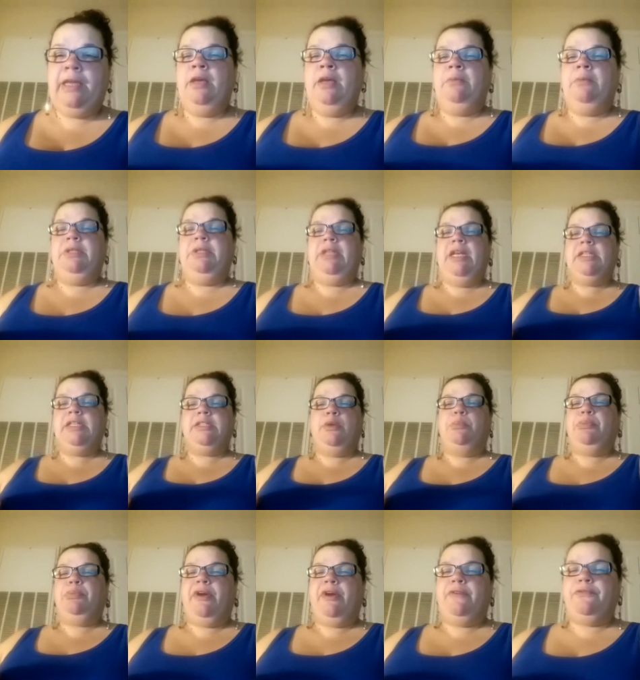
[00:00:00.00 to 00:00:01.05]
but that's a
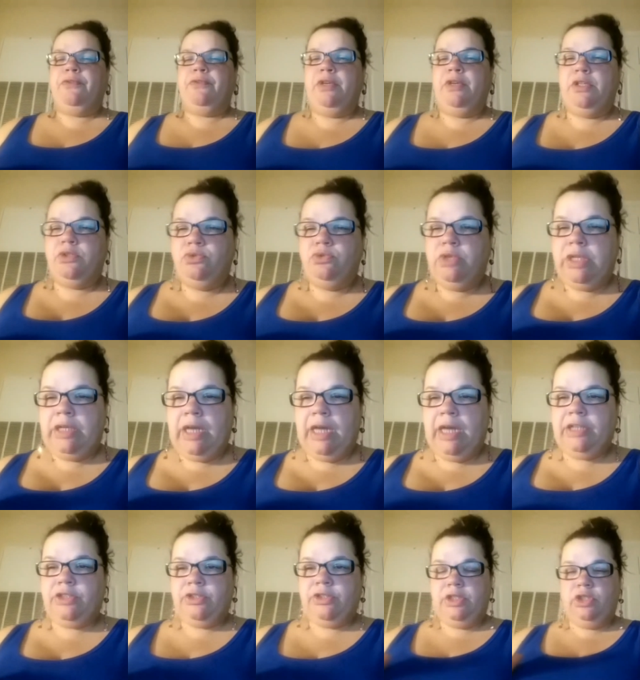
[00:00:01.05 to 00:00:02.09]
preference. You
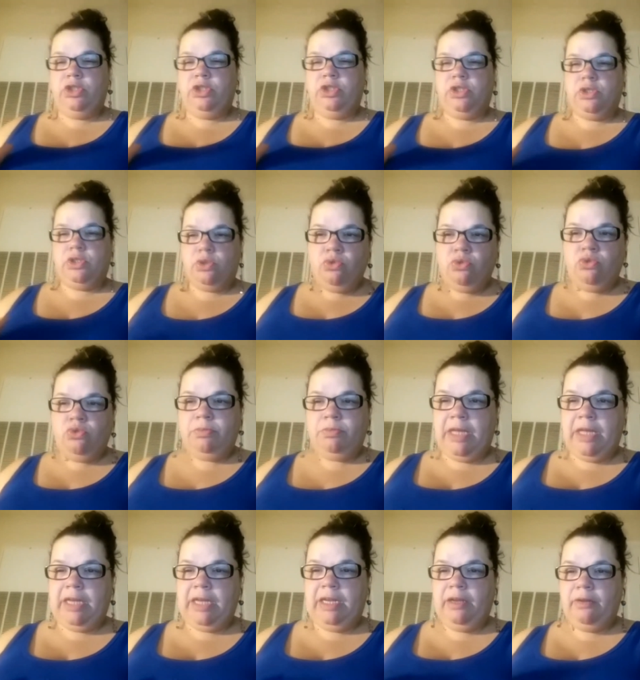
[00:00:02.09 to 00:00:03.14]
cannot just assume
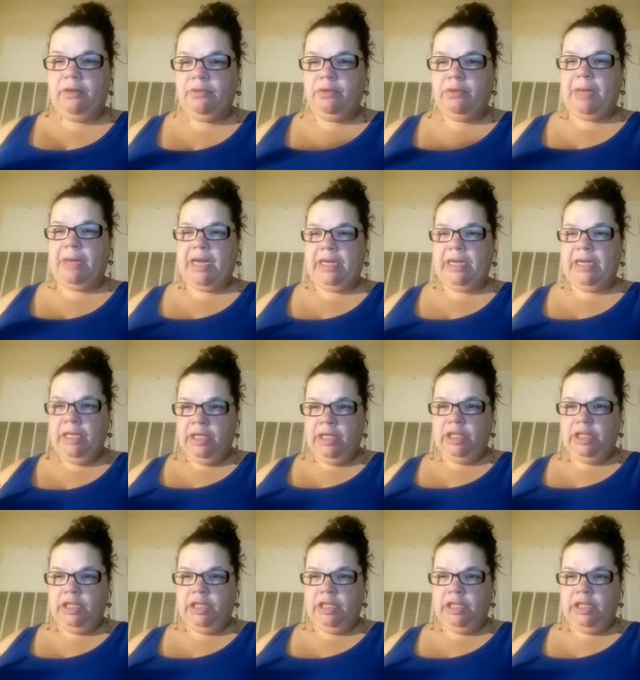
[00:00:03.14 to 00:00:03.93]
that everybody